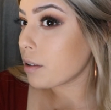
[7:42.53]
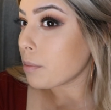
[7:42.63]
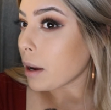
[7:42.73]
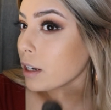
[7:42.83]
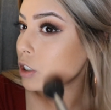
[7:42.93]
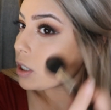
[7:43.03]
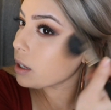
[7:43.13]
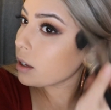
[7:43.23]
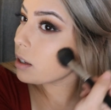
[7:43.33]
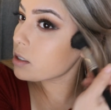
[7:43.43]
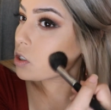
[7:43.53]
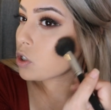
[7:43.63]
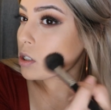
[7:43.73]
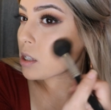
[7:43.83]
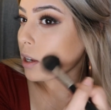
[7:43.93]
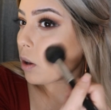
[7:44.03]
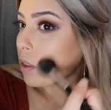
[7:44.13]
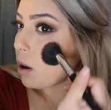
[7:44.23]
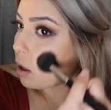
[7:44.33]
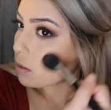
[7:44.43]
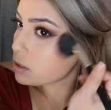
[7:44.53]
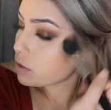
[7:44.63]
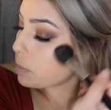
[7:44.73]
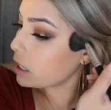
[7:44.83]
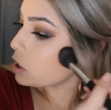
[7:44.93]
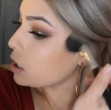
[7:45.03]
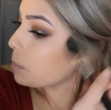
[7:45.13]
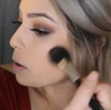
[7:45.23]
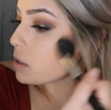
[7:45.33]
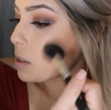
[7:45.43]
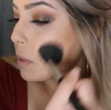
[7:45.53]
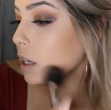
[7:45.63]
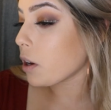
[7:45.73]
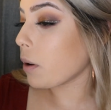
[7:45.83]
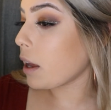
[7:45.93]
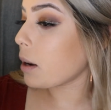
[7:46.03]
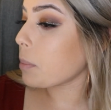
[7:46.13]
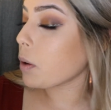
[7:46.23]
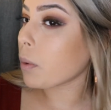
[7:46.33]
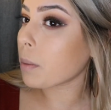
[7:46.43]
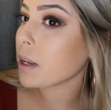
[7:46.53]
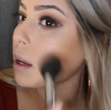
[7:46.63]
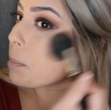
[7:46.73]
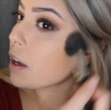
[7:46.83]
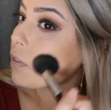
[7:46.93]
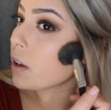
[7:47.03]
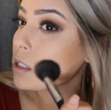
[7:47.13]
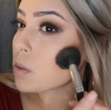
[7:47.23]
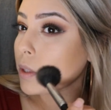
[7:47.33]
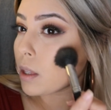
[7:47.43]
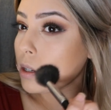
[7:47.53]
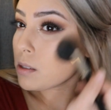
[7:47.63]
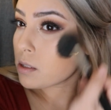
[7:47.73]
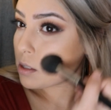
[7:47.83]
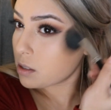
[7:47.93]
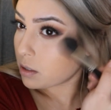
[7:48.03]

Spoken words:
my cheeks, just like on the hollows of my cheekbones. I'm going to go ahead and be warming up my face with this.